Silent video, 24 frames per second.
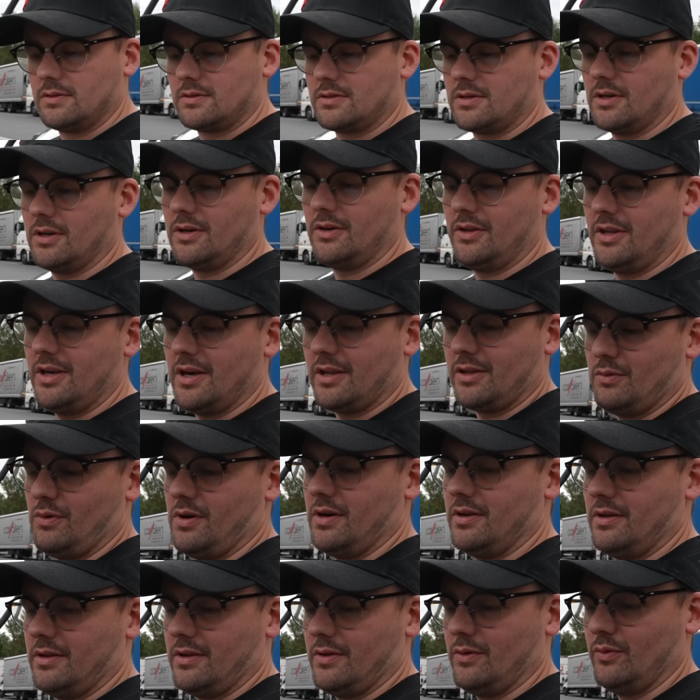So the other
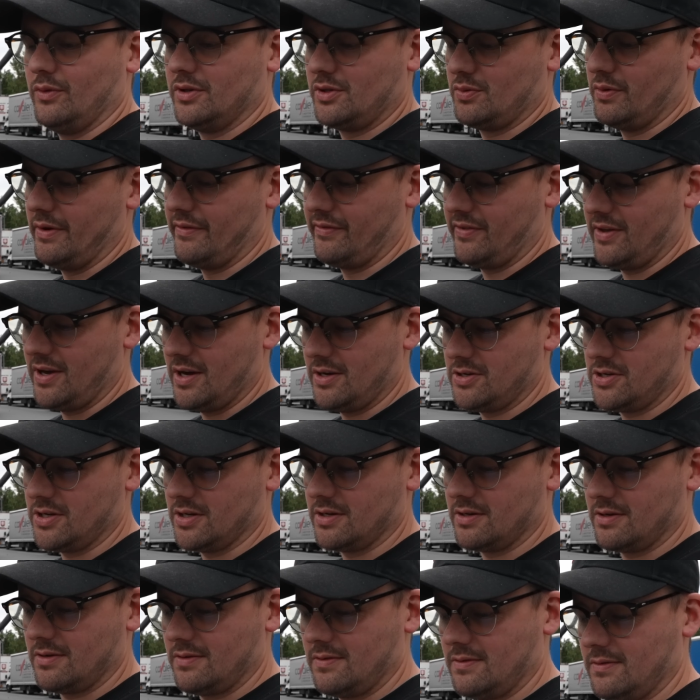one that was with the
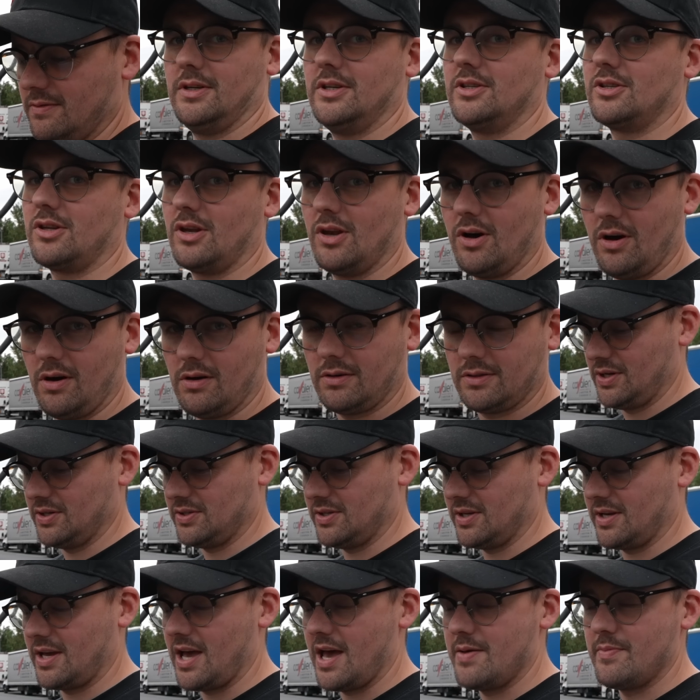engine is locked because
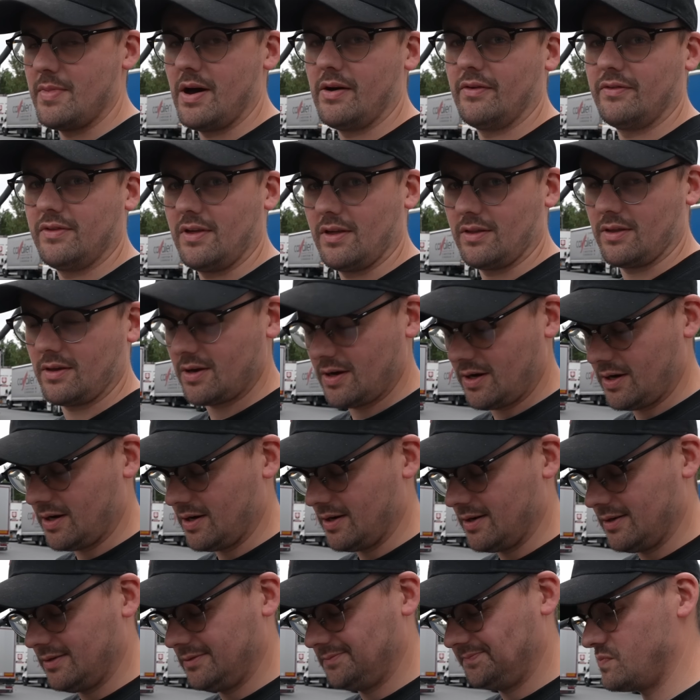it came out of the other
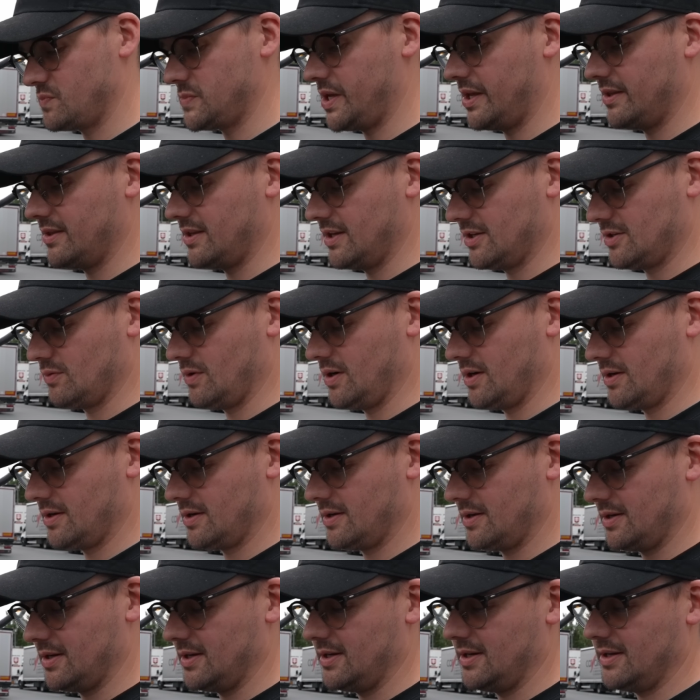car. And this one
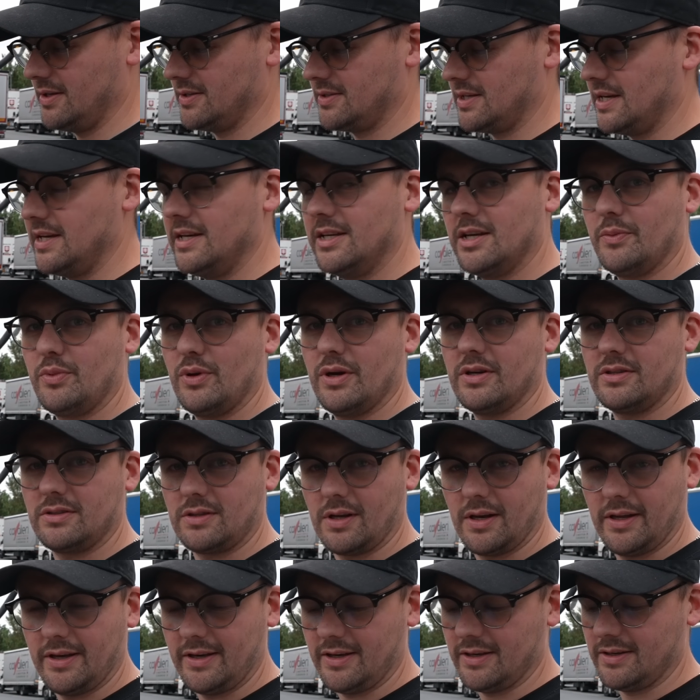is EWS
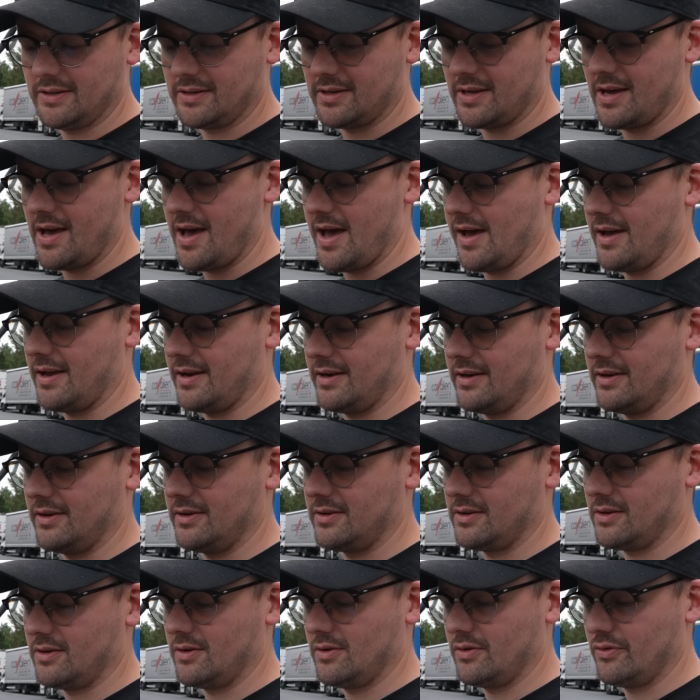deleted
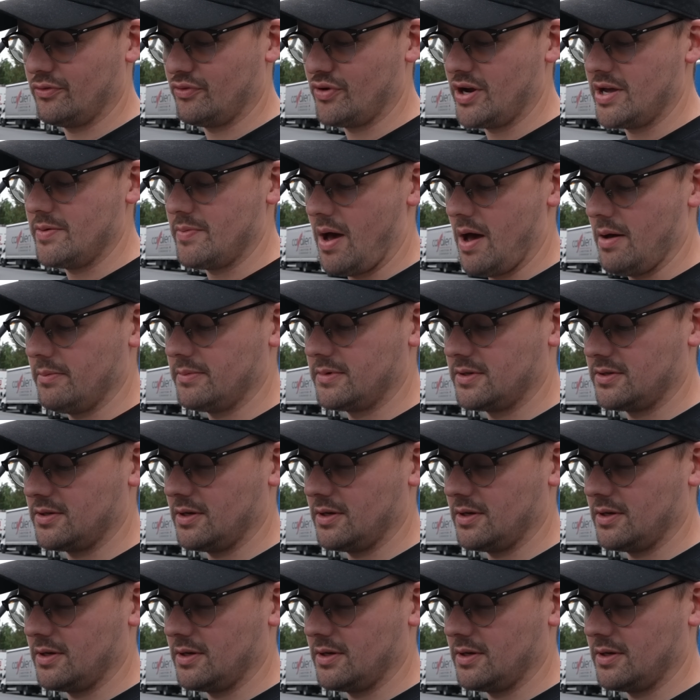and remapped.